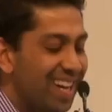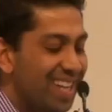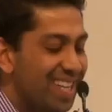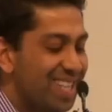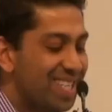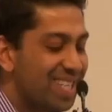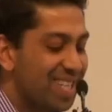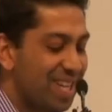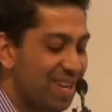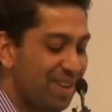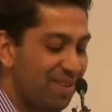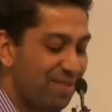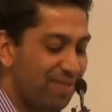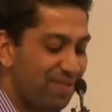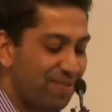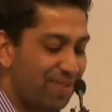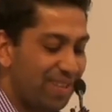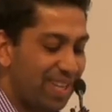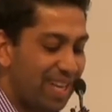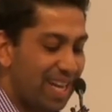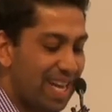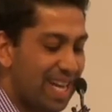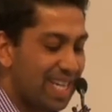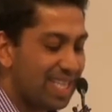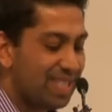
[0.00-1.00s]
So for
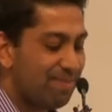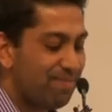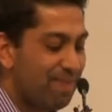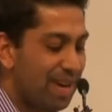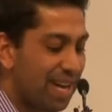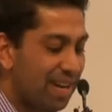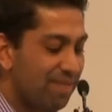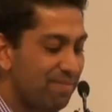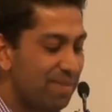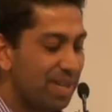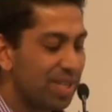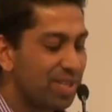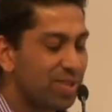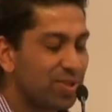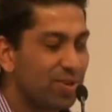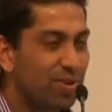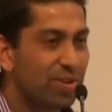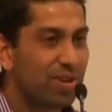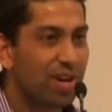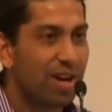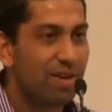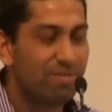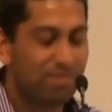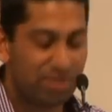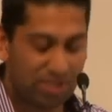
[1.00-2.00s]
the last part of my
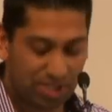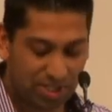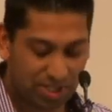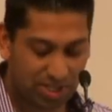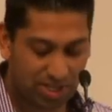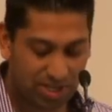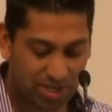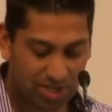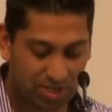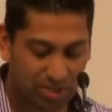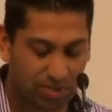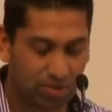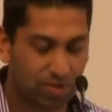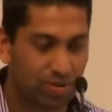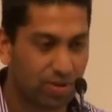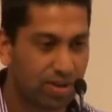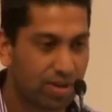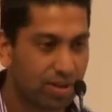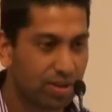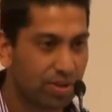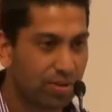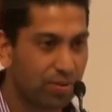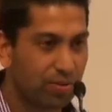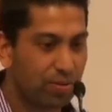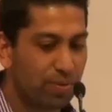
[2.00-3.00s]
talk, I'm just going to
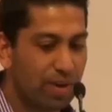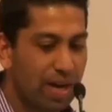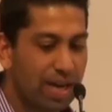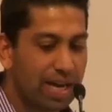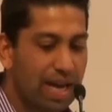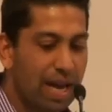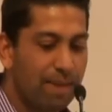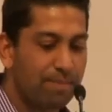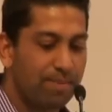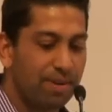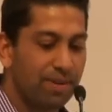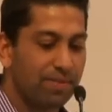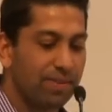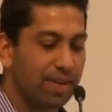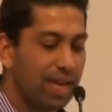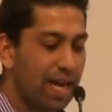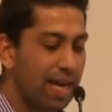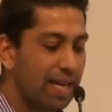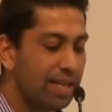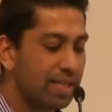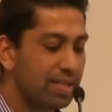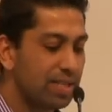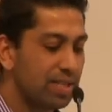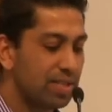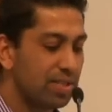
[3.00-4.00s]
talk through a couple of
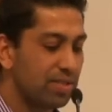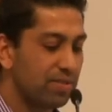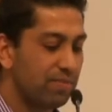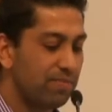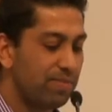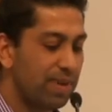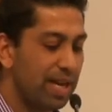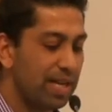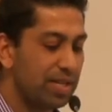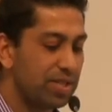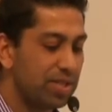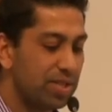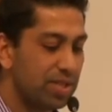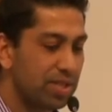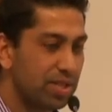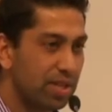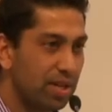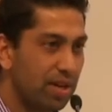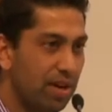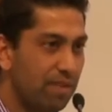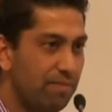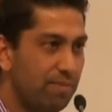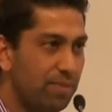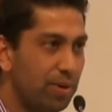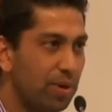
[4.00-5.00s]
cases of patients that
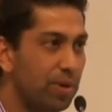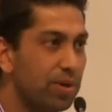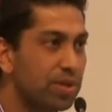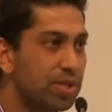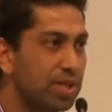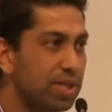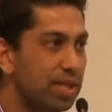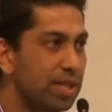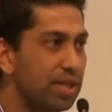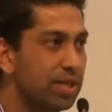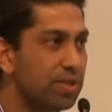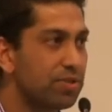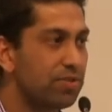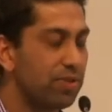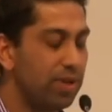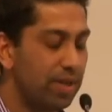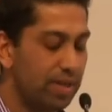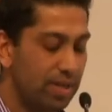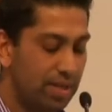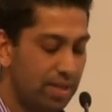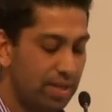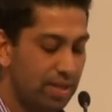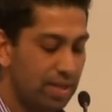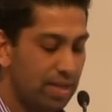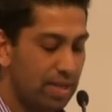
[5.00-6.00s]
I've personally
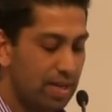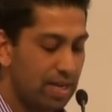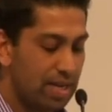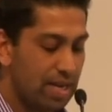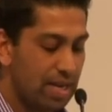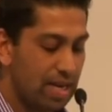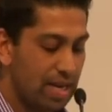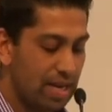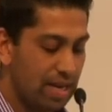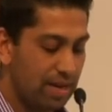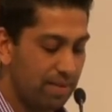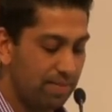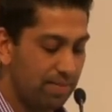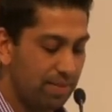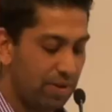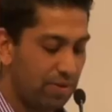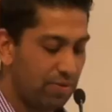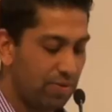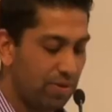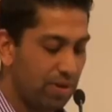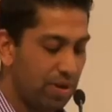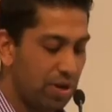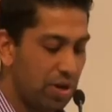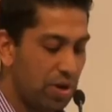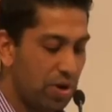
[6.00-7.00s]
treated. Um, they're
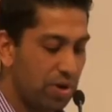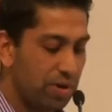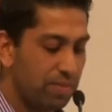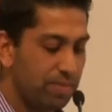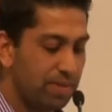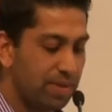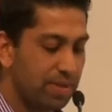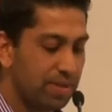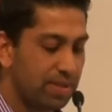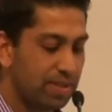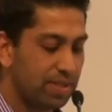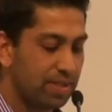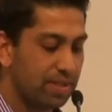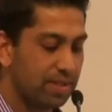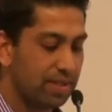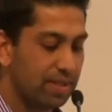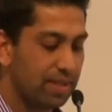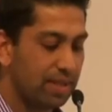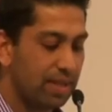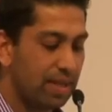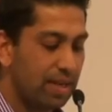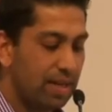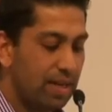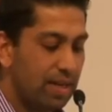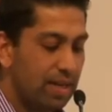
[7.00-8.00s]
all anonymous.
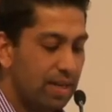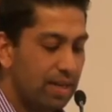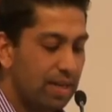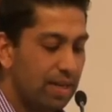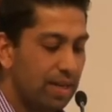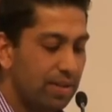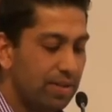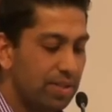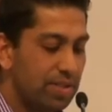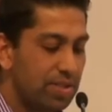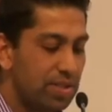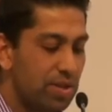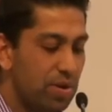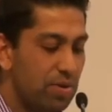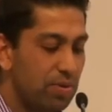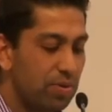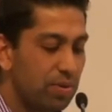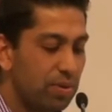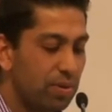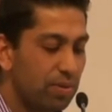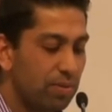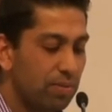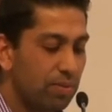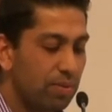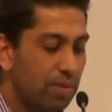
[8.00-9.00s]
You know, there's
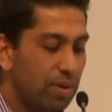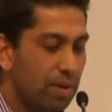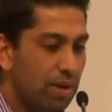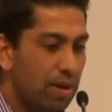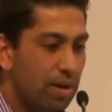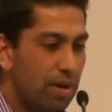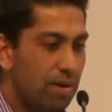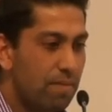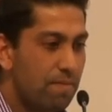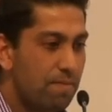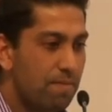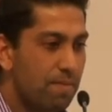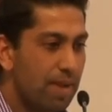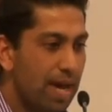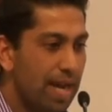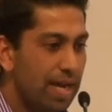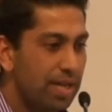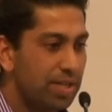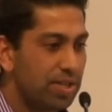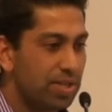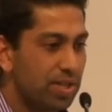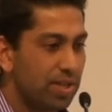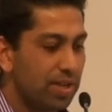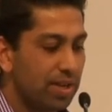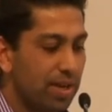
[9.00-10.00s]
no
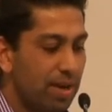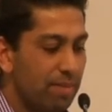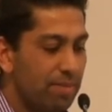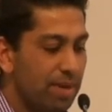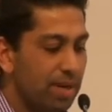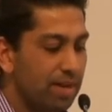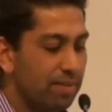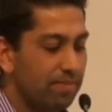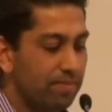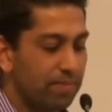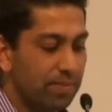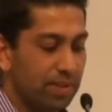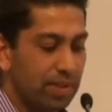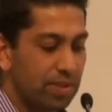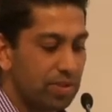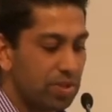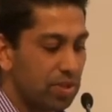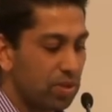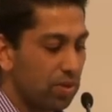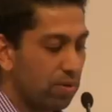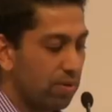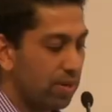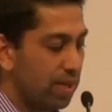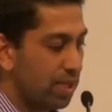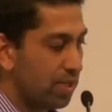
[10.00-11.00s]
major, I mean, the
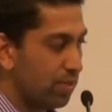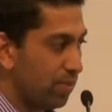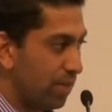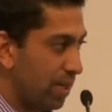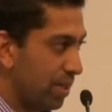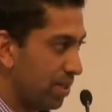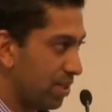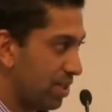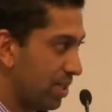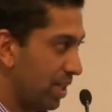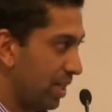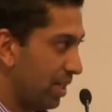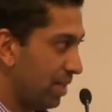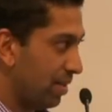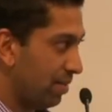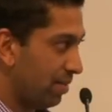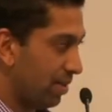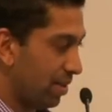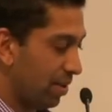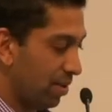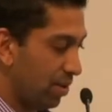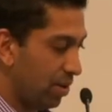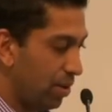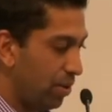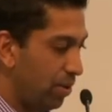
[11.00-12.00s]
stories where you see the,
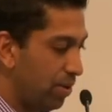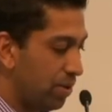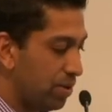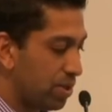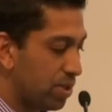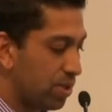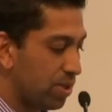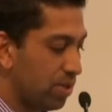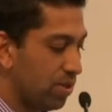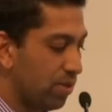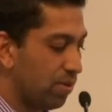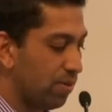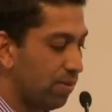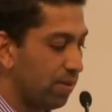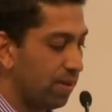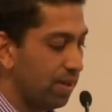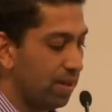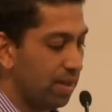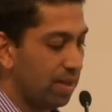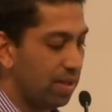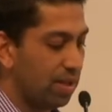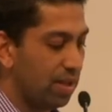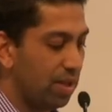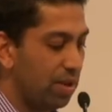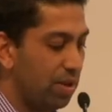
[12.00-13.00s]
the huge story,
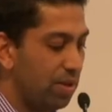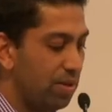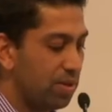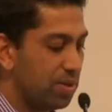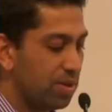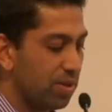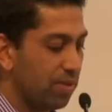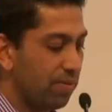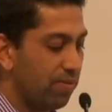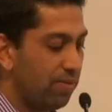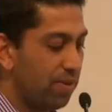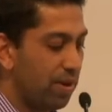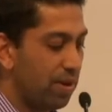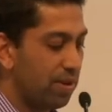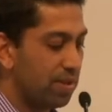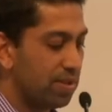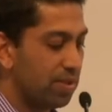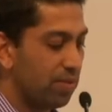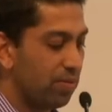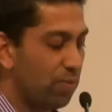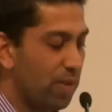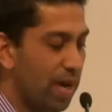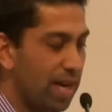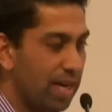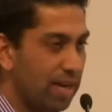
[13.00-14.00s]
the huge photos
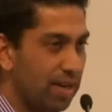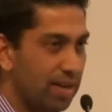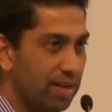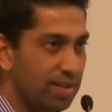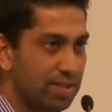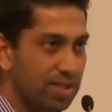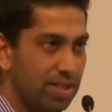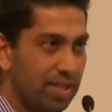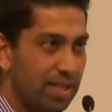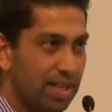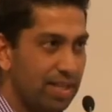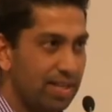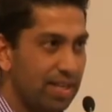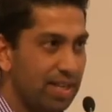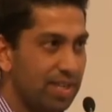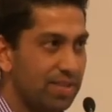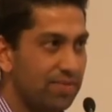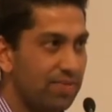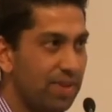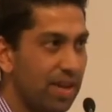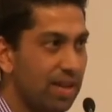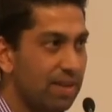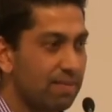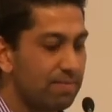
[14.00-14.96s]
of weight loss and that, that's,